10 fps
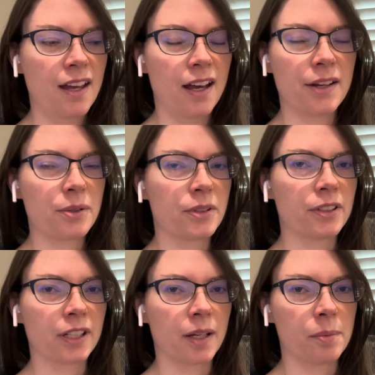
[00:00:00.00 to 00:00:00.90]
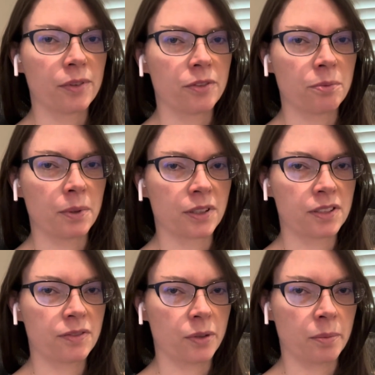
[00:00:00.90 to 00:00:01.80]
I ordered a couple of
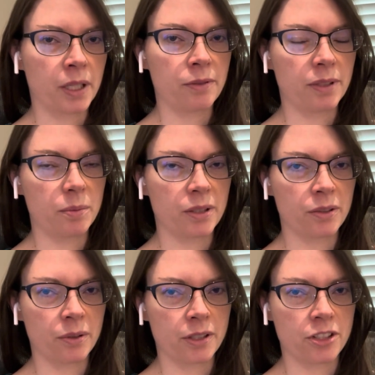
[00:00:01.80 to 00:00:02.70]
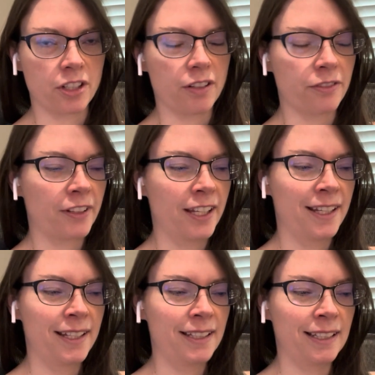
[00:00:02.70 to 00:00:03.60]
books for my Read Burn Hoard shelf.
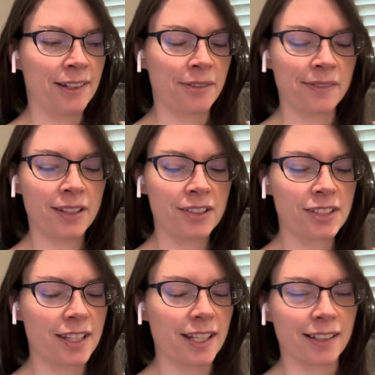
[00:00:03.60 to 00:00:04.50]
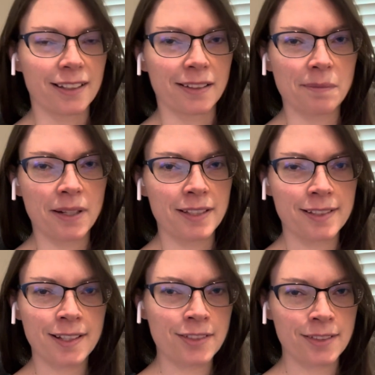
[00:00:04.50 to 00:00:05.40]
Now, here's the thing, like, my
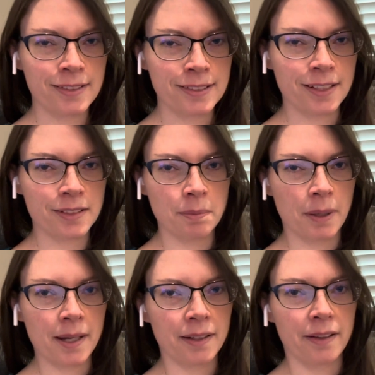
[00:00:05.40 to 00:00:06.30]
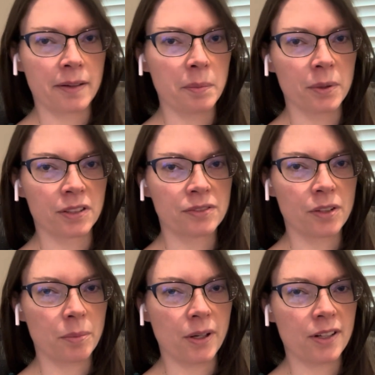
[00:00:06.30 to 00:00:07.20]
intention is not to buy a lot of books for
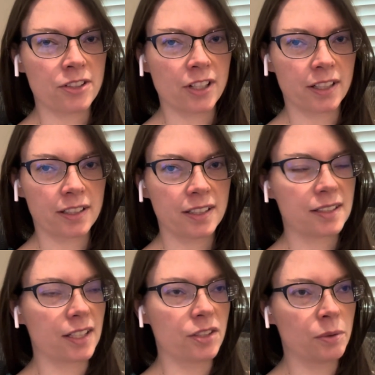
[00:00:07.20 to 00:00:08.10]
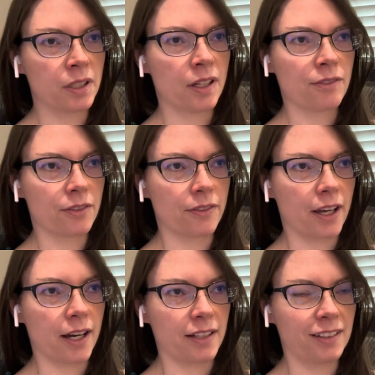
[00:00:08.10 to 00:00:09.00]
the project, because I do enough of
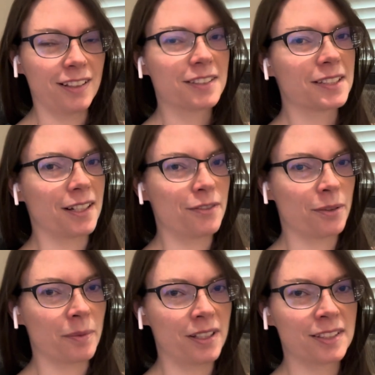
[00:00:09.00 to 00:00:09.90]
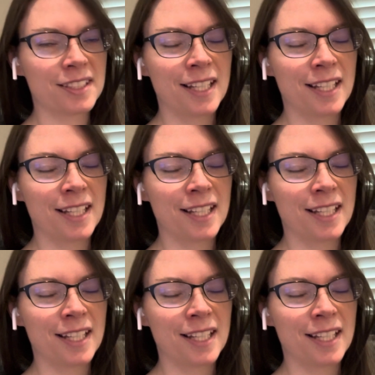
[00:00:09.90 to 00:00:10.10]
that aside from this.